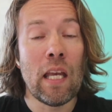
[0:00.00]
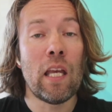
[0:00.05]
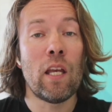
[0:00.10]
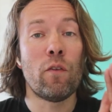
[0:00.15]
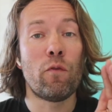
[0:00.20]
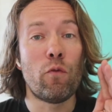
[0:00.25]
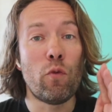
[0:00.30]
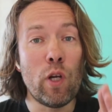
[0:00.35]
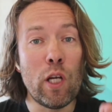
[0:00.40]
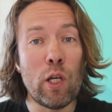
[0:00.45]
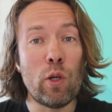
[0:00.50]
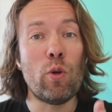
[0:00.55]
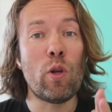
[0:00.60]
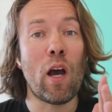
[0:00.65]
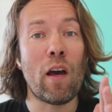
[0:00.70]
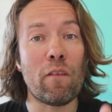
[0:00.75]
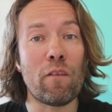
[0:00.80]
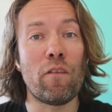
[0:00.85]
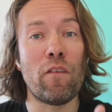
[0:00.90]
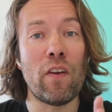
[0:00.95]
If we do
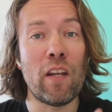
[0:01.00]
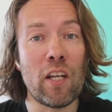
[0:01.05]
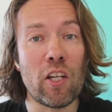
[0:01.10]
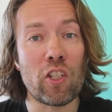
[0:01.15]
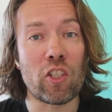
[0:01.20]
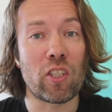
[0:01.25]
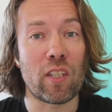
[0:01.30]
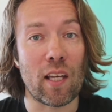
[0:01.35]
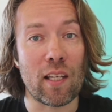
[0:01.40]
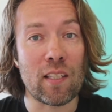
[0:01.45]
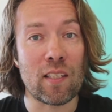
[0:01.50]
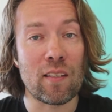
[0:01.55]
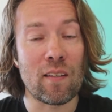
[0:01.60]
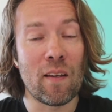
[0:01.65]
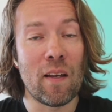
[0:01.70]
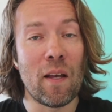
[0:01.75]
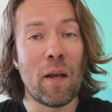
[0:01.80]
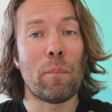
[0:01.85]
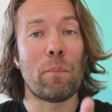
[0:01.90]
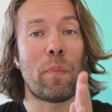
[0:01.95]
not finish this
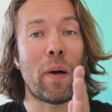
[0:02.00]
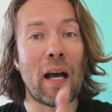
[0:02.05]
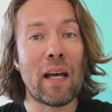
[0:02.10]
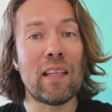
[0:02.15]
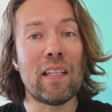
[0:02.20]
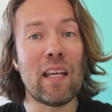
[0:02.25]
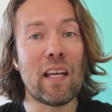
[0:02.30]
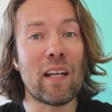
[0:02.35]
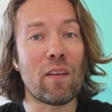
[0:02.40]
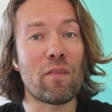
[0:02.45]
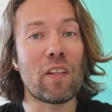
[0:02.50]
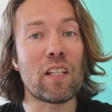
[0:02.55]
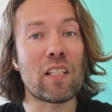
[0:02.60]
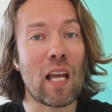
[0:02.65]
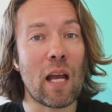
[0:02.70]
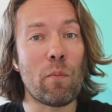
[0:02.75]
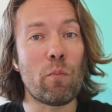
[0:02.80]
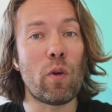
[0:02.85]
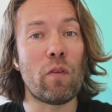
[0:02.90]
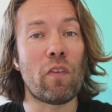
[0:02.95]
by the end of the
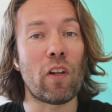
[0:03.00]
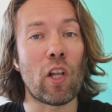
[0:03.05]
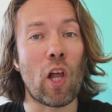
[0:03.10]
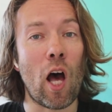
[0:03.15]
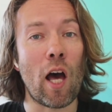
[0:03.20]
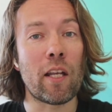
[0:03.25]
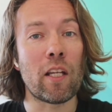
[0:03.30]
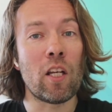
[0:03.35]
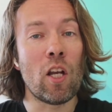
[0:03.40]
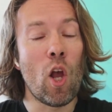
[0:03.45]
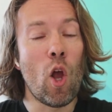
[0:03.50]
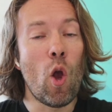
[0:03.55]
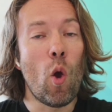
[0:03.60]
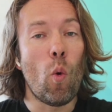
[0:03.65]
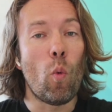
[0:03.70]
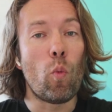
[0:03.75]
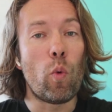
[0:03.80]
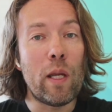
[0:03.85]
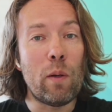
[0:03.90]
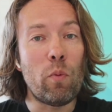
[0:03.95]
time we've allotted,
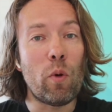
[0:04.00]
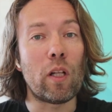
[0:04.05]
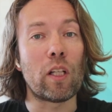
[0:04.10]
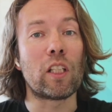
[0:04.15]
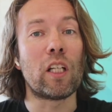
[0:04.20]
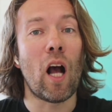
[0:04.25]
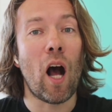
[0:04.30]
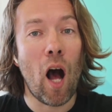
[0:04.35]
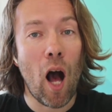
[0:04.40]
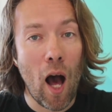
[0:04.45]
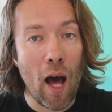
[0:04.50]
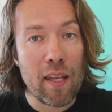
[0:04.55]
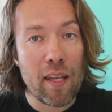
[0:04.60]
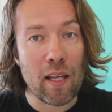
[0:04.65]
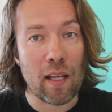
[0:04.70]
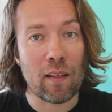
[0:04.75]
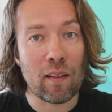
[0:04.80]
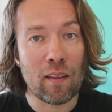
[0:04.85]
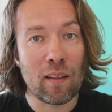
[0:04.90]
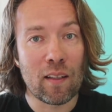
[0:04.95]
we will cut
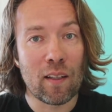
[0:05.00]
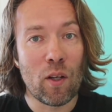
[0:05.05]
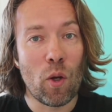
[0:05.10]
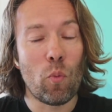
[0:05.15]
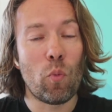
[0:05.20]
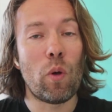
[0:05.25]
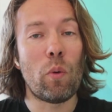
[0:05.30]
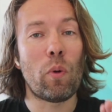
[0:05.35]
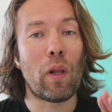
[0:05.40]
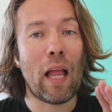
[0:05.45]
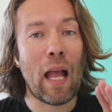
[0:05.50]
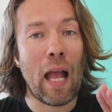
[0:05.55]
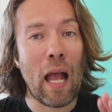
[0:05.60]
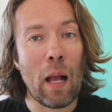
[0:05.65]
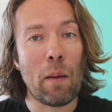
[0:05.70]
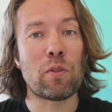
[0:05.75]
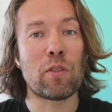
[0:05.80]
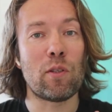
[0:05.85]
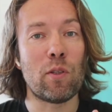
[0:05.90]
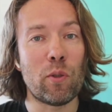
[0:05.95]
it. We will
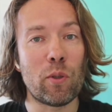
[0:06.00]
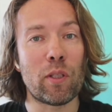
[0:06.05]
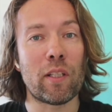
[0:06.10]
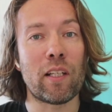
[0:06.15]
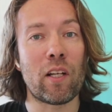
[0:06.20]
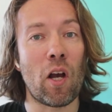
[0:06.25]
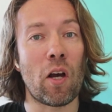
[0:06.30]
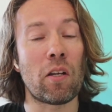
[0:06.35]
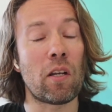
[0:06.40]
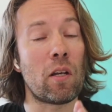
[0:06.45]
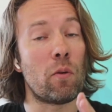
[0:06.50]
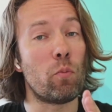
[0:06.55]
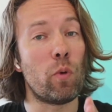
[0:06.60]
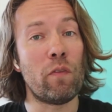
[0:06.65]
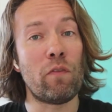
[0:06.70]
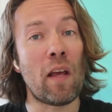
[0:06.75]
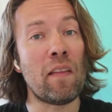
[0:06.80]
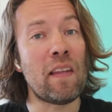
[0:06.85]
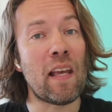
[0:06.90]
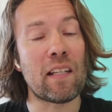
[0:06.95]
absolutely cut it. And
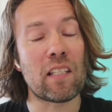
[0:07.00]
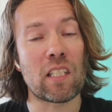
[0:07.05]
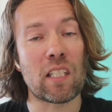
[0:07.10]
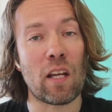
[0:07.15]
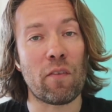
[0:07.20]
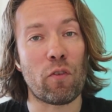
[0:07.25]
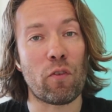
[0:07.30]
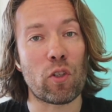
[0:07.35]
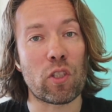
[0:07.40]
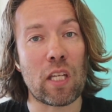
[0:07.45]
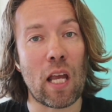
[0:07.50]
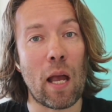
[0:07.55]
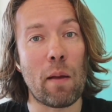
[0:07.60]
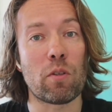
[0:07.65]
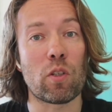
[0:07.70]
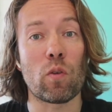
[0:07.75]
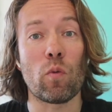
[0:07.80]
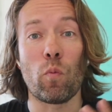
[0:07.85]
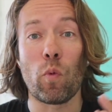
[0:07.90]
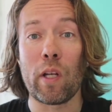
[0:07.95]
we've done that several
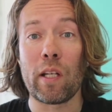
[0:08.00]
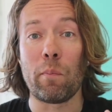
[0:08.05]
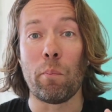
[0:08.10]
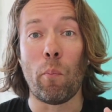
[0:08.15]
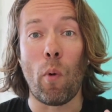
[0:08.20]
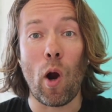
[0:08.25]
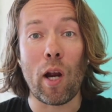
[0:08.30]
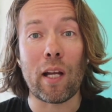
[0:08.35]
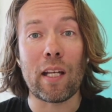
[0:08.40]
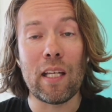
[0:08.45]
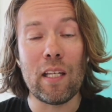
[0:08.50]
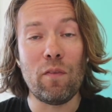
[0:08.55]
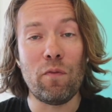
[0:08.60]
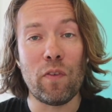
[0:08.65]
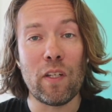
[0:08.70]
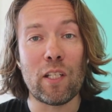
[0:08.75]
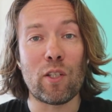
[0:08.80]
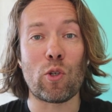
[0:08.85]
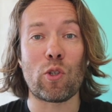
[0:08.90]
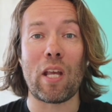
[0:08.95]
times with marquee
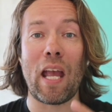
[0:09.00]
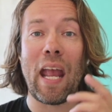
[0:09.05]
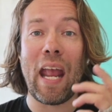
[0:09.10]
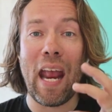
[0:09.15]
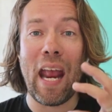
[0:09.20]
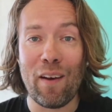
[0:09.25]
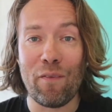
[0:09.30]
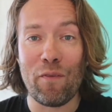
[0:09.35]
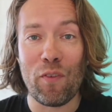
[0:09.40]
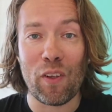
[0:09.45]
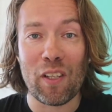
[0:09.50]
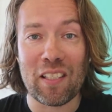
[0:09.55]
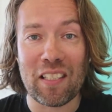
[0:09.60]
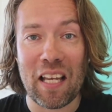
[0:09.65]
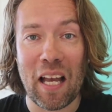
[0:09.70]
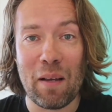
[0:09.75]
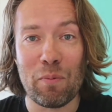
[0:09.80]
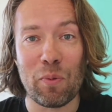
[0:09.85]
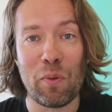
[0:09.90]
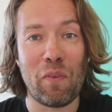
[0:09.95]
features. A handful of
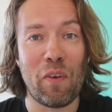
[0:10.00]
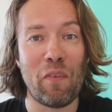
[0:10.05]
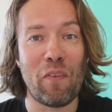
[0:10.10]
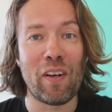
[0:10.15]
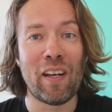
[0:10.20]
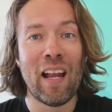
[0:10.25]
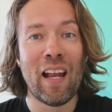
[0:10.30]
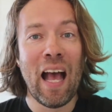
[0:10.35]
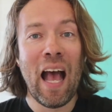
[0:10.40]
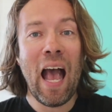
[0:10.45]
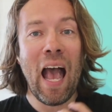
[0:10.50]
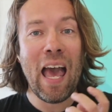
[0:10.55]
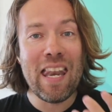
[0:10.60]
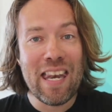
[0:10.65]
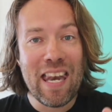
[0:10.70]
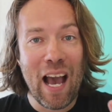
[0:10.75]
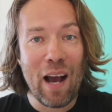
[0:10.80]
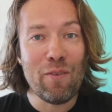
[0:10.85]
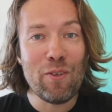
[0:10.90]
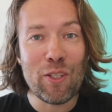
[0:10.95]
times we've even
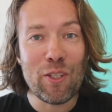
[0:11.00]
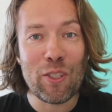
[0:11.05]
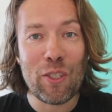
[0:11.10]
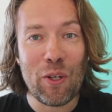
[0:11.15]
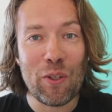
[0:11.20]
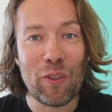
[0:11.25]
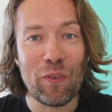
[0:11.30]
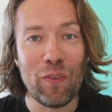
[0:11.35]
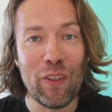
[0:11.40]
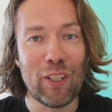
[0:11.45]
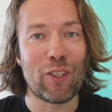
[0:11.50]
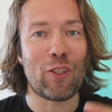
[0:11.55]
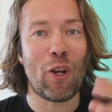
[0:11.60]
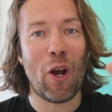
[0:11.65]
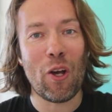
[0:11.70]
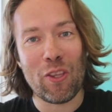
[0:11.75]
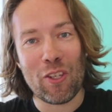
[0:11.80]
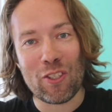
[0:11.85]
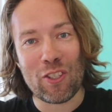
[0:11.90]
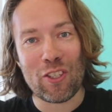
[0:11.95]
announced those features.
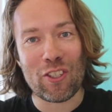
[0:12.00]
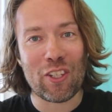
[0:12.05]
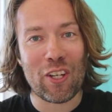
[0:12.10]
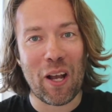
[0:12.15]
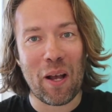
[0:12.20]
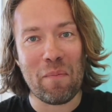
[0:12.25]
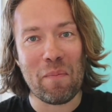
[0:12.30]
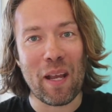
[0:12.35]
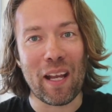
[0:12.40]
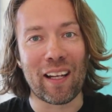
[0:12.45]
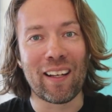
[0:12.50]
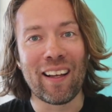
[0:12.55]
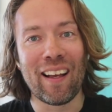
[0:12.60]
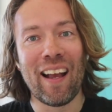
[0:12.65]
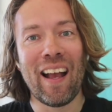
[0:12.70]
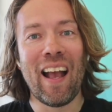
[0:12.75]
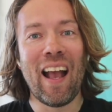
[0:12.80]
Oh, this is coming.